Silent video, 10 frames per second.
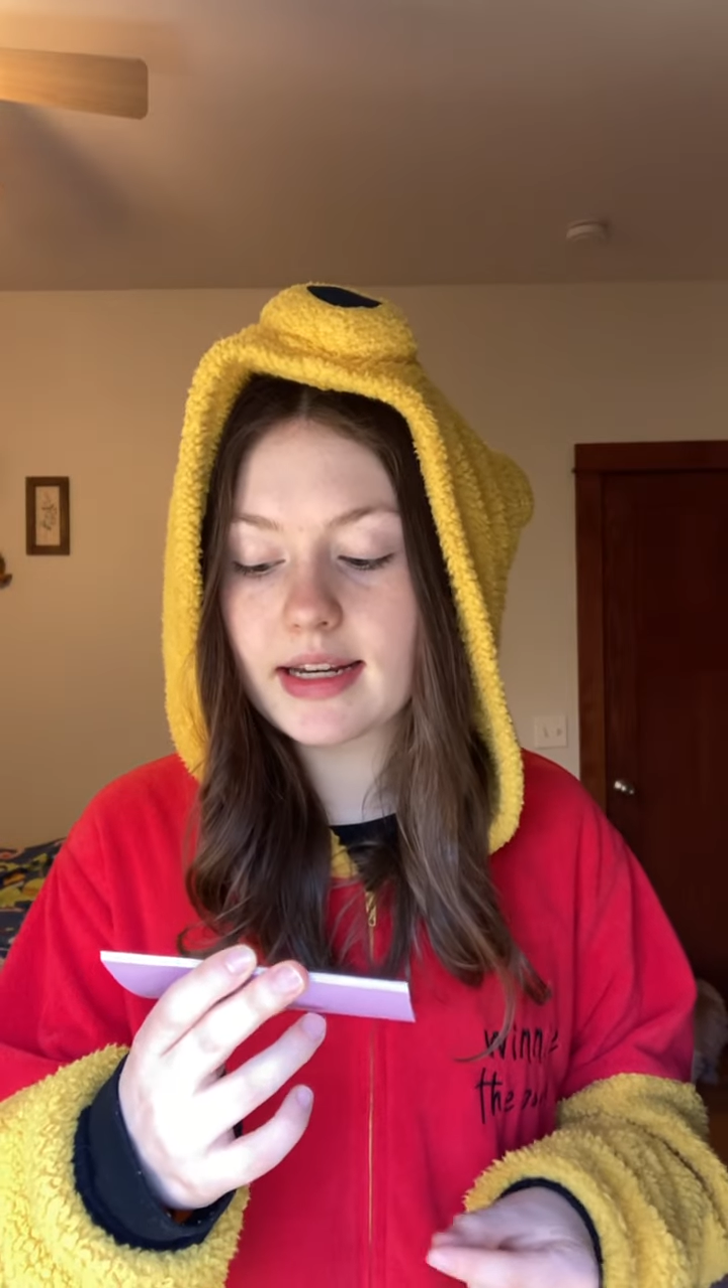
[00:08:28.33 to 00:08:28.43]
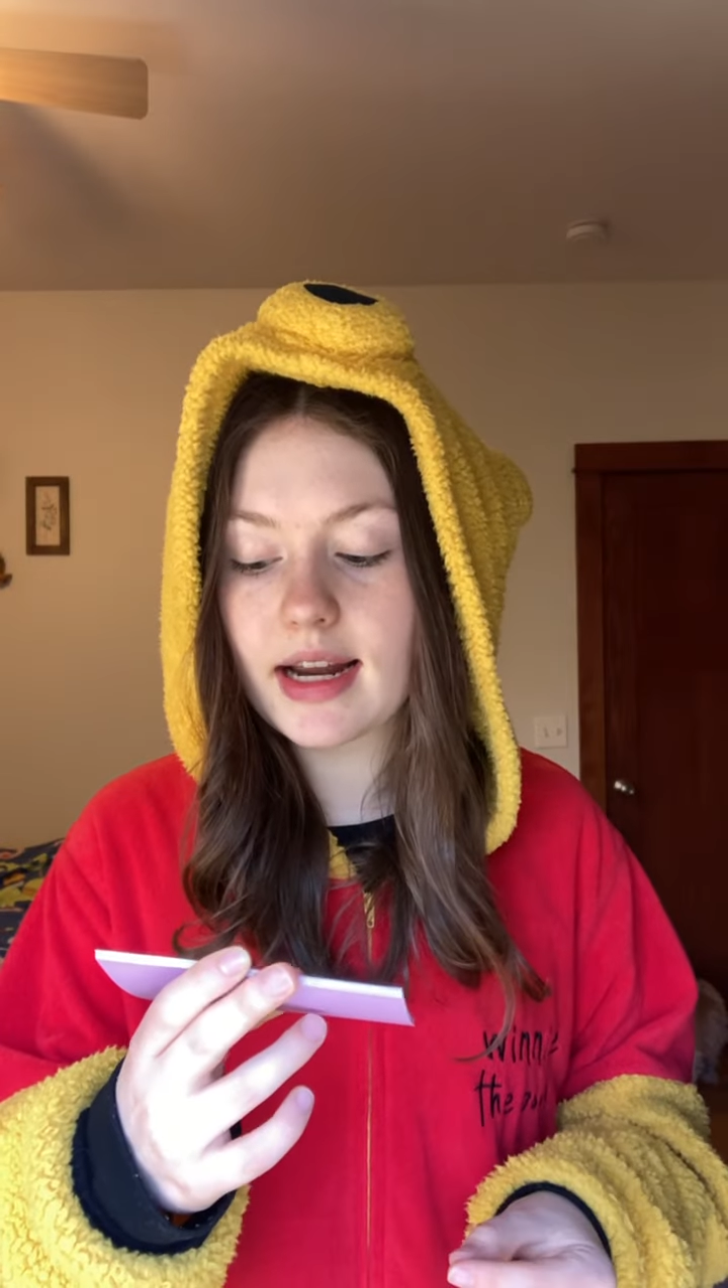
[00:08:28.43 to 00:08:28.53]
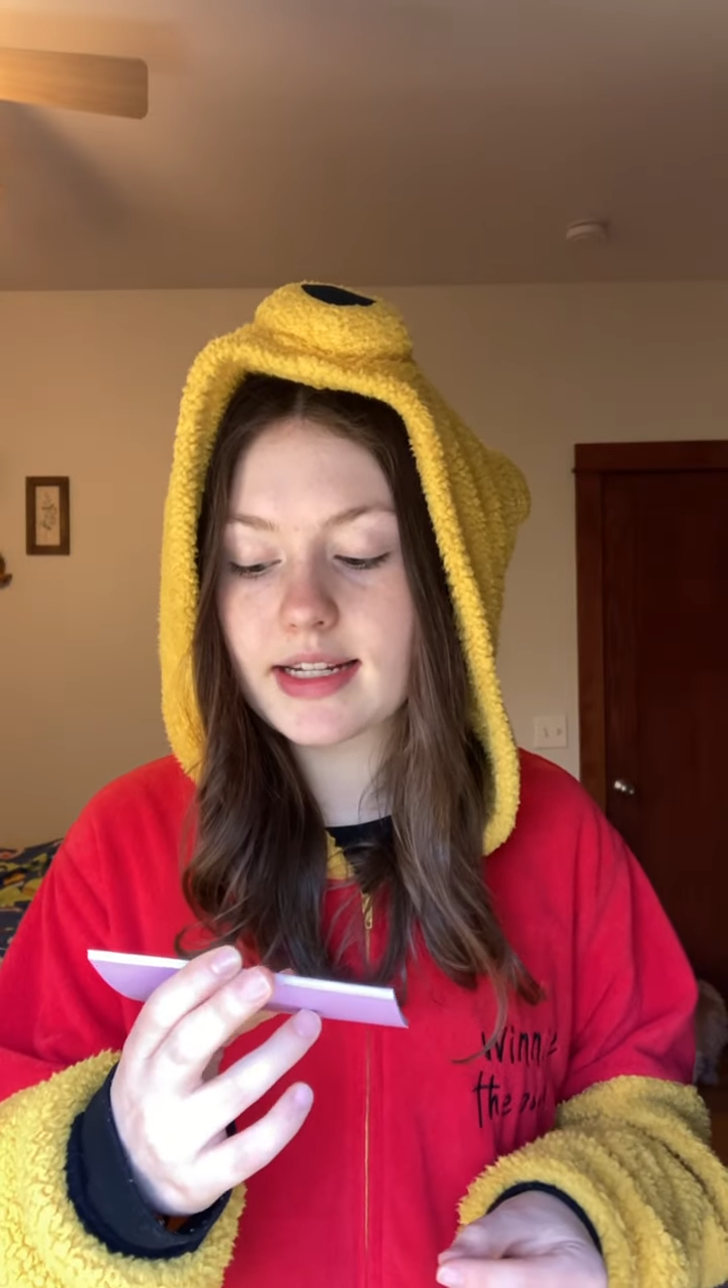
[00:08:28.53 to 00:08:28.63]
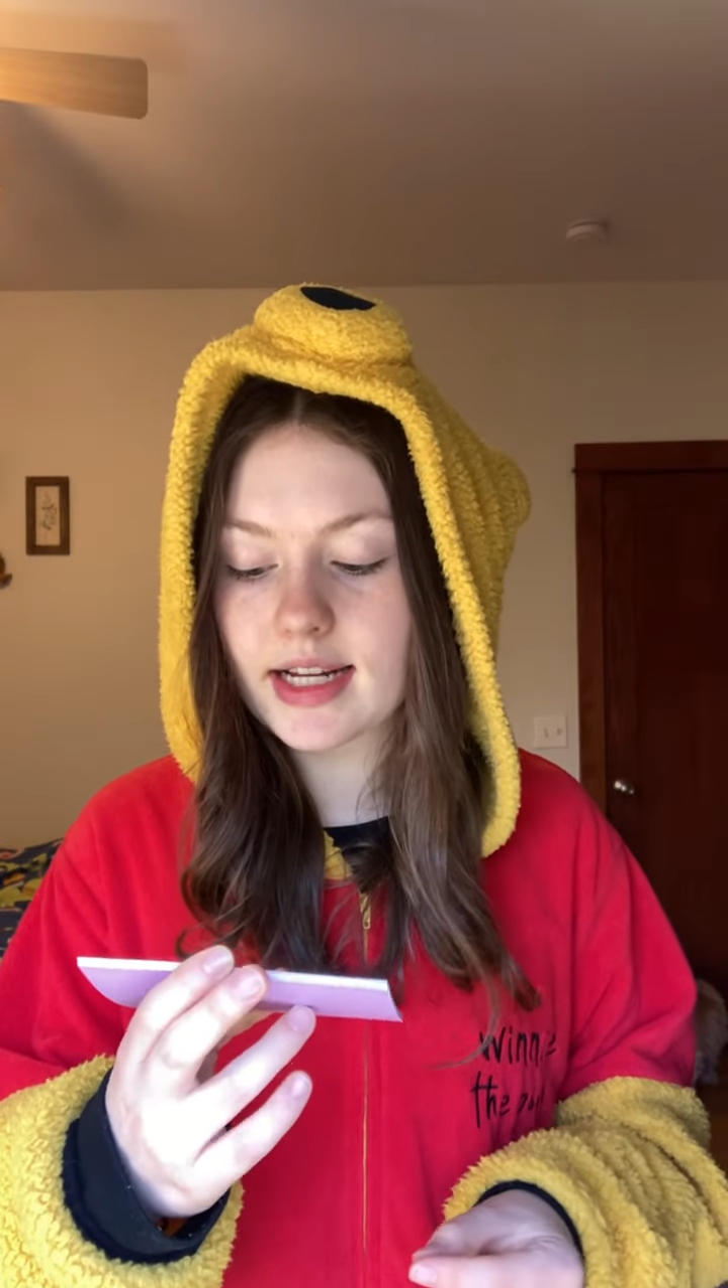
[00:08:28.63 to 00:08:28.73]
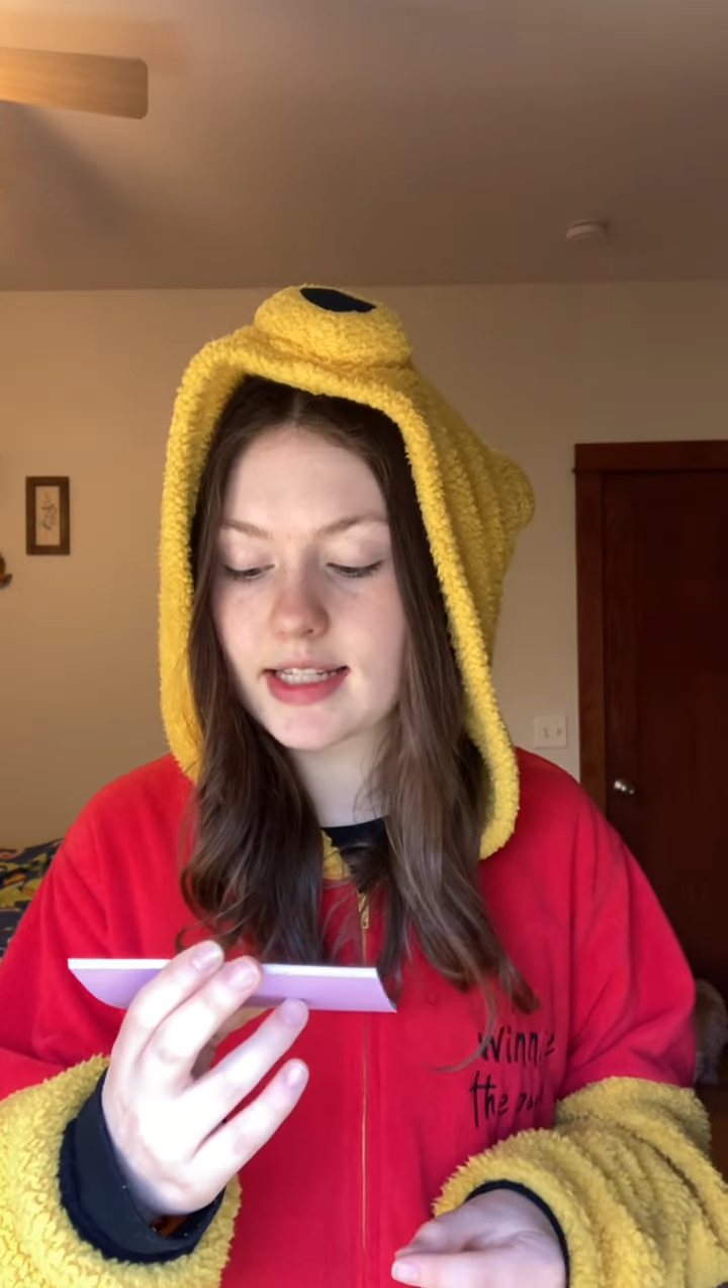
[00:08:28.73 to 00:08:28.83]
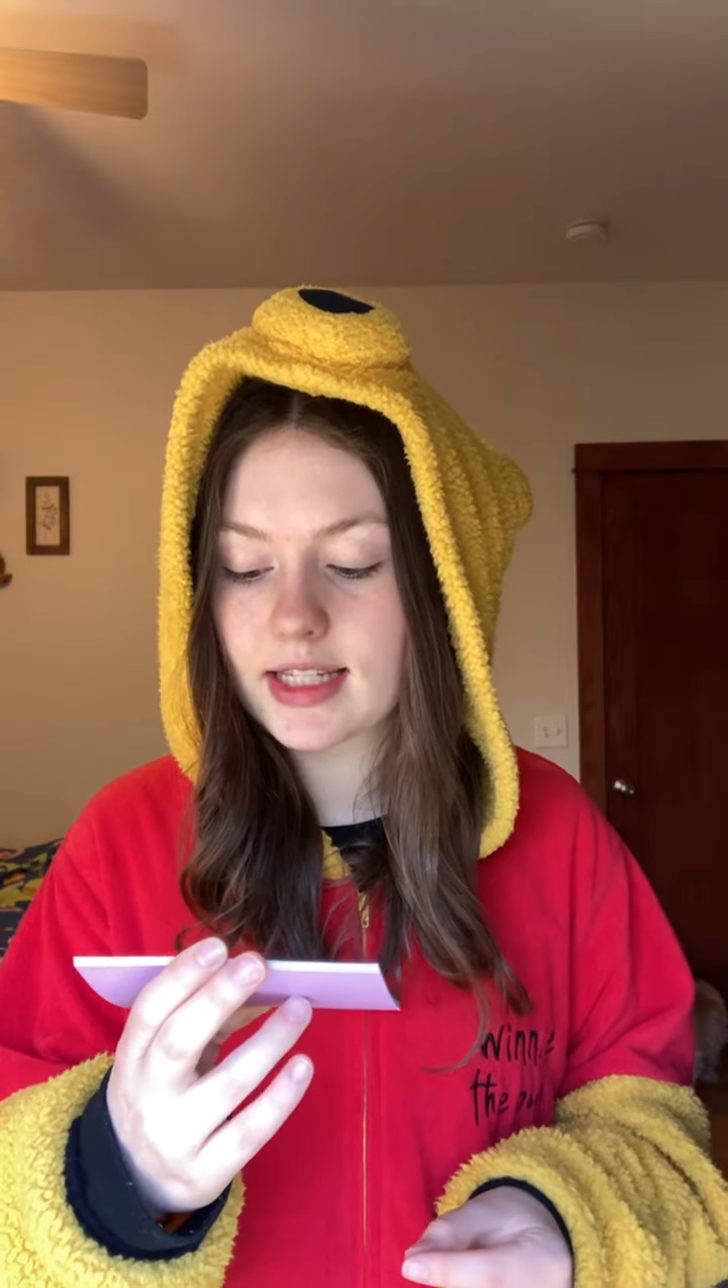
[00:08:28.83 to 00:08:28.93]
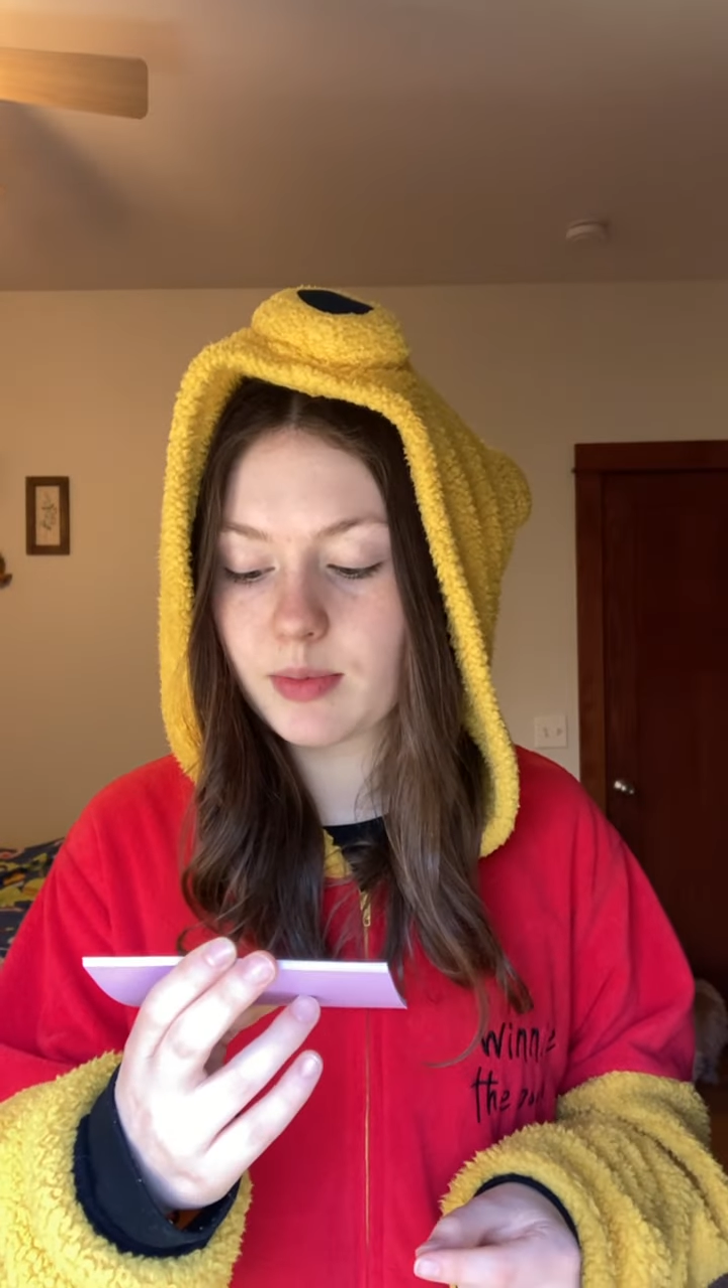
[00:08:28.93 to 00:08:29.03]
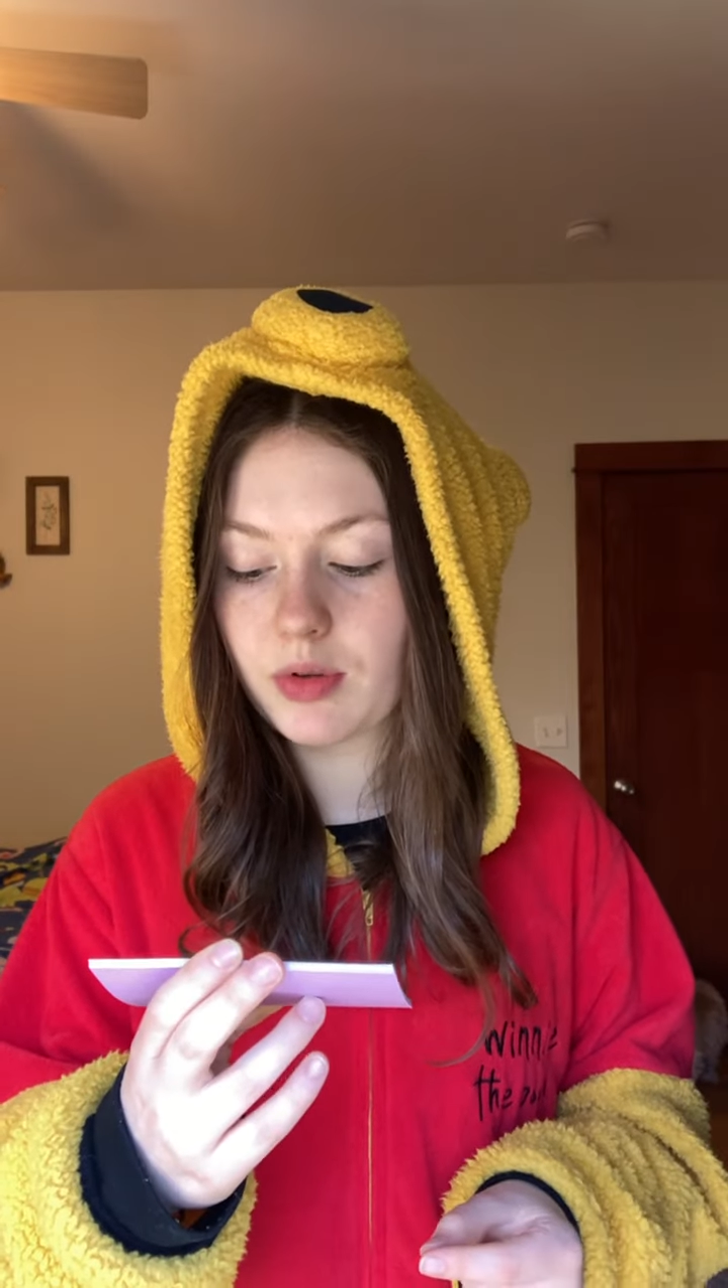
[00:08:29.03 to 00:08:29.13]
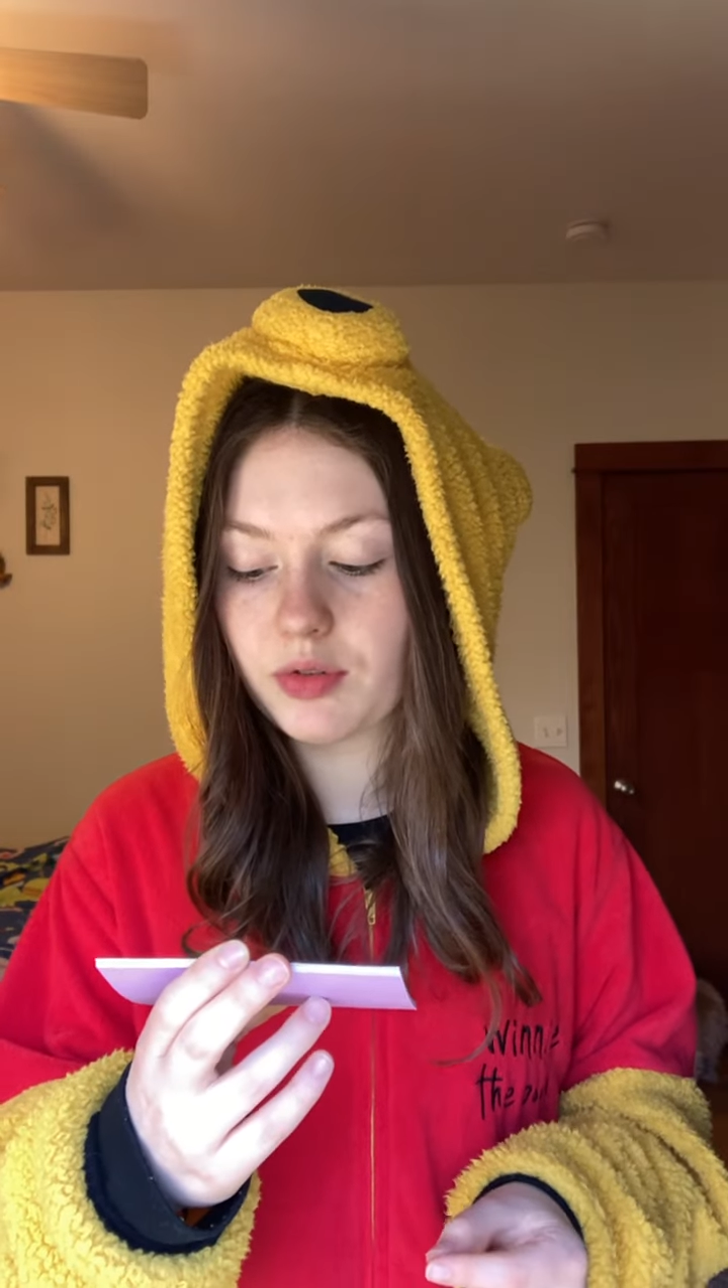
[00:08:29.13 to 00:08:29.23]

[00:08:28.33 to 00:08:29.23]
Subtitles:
digestible